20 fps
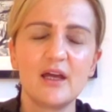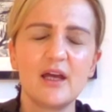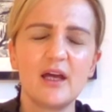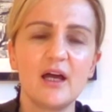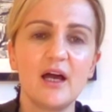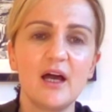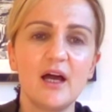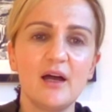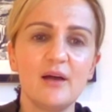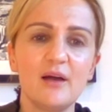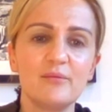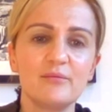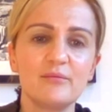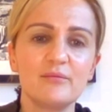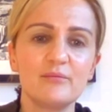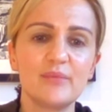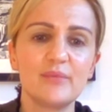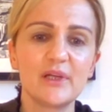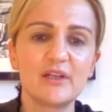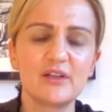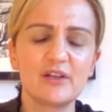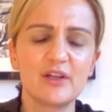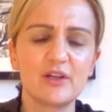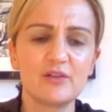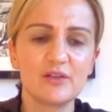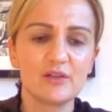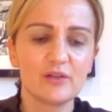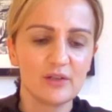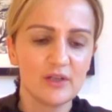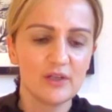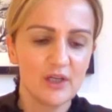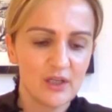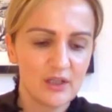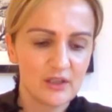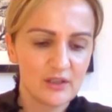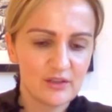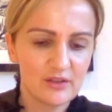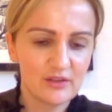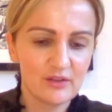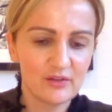Um, but you know, your
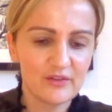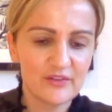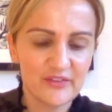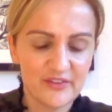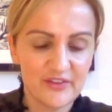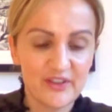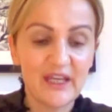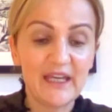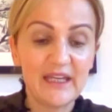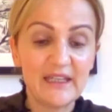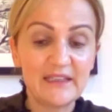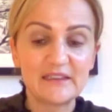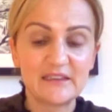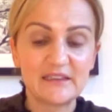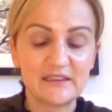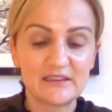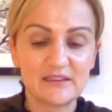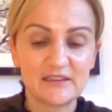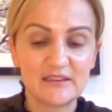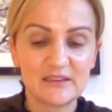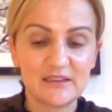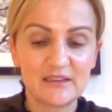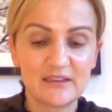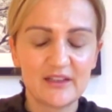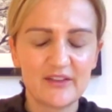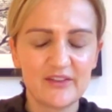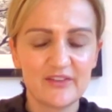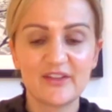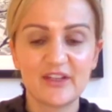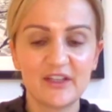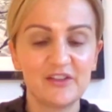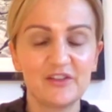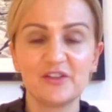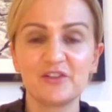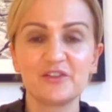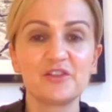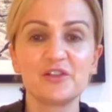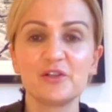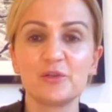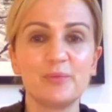your skin, the skin
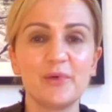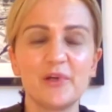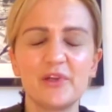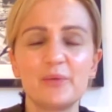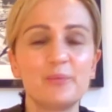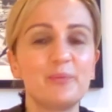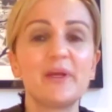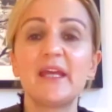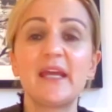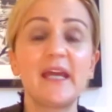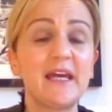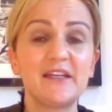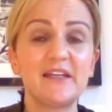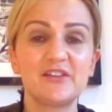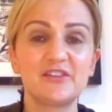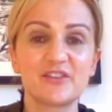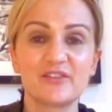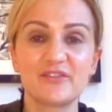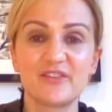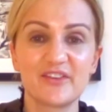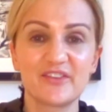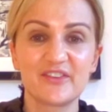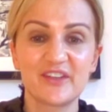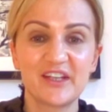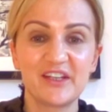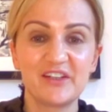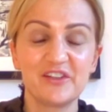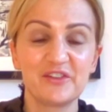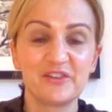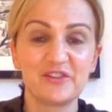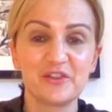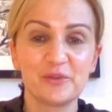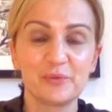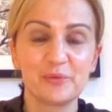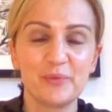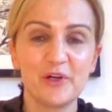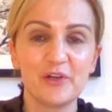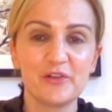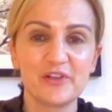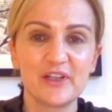on your the pH of the skin on your
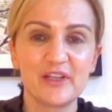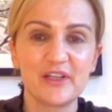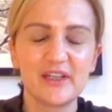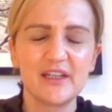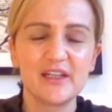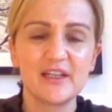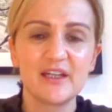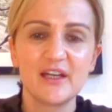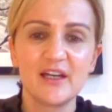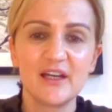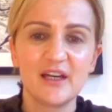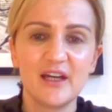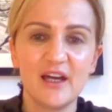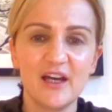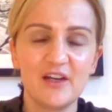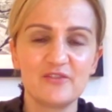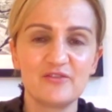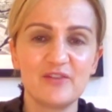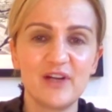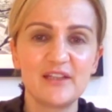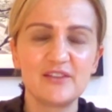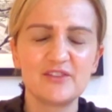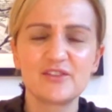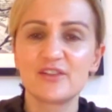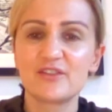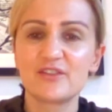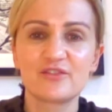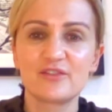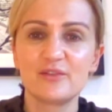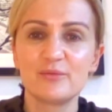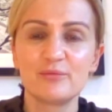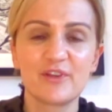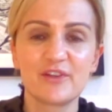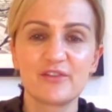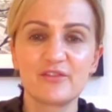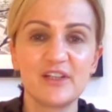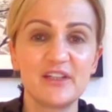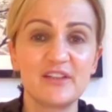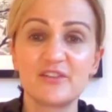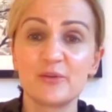body uh, ranges from
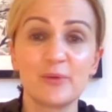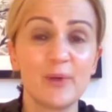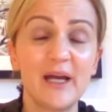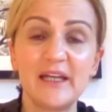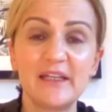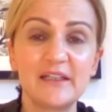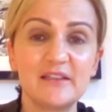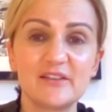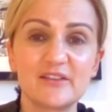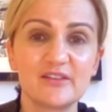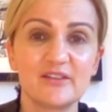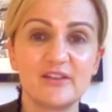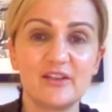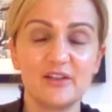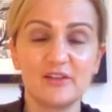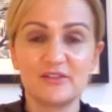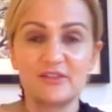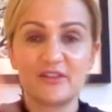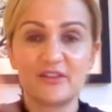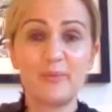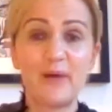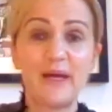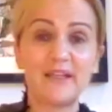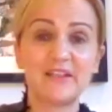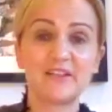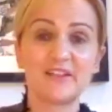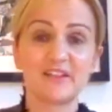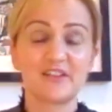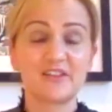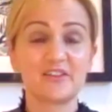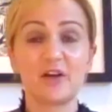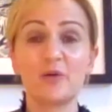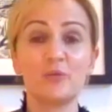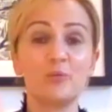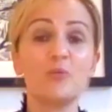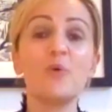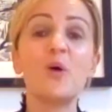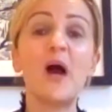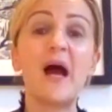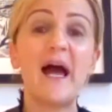three to eight, you know, depending
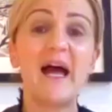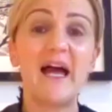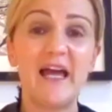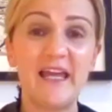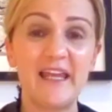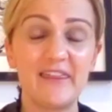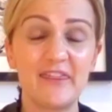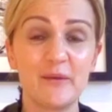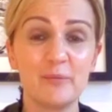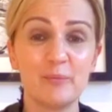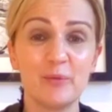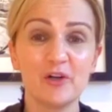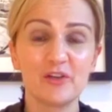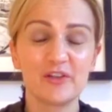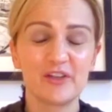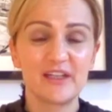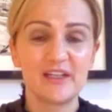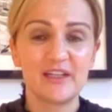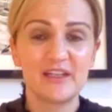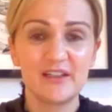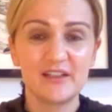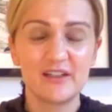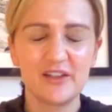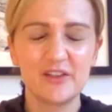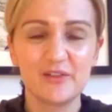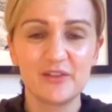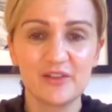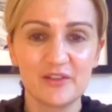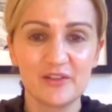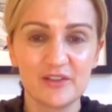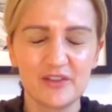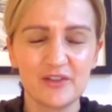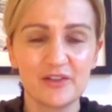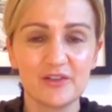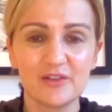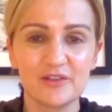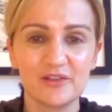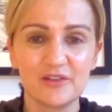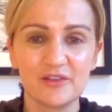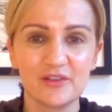on where in the body, you know, you're,
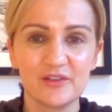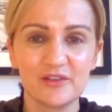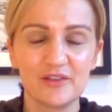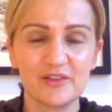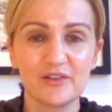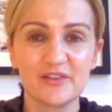you're, you're, you're